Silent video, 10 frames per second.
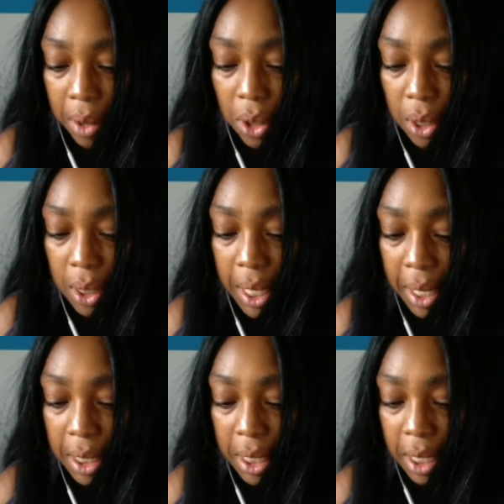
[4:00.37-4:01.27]
on
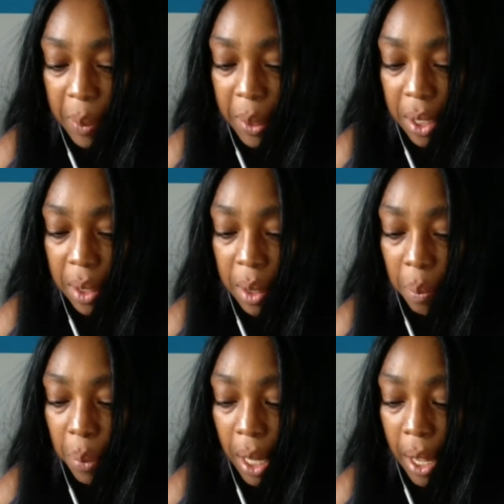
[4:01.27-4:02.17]
dates, especially the
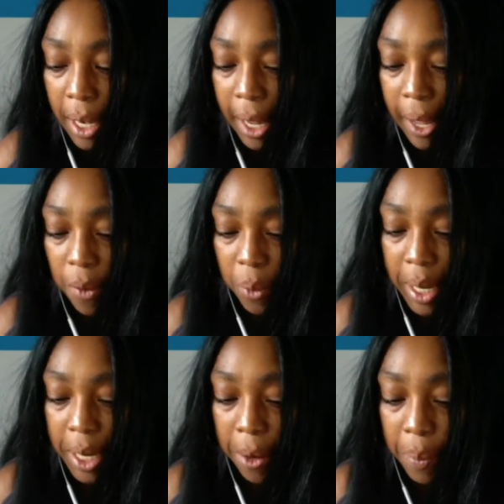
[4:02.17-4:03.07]
blonde and red
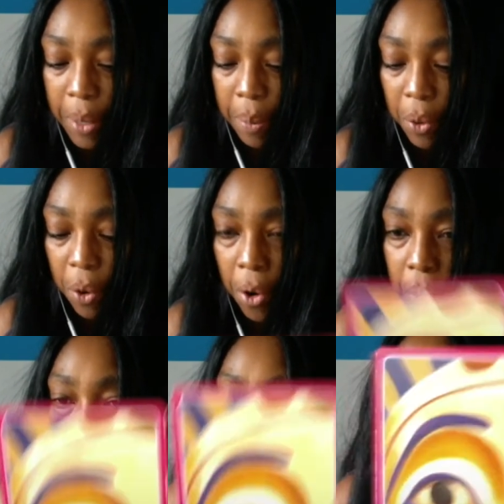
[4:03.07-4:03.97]
hair people are
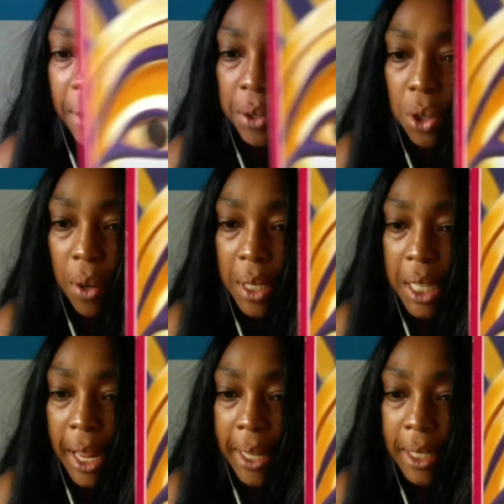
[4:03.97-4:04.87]
going out on
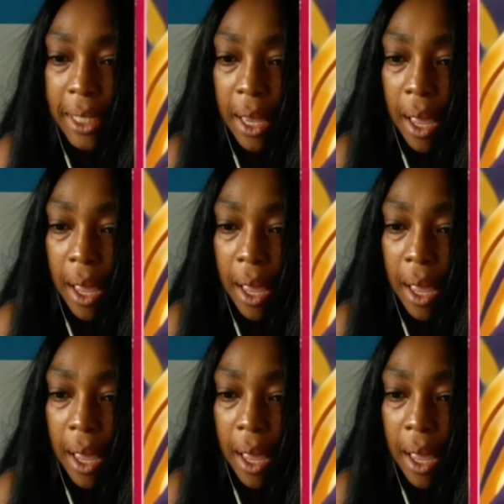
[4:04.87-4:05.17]
dates.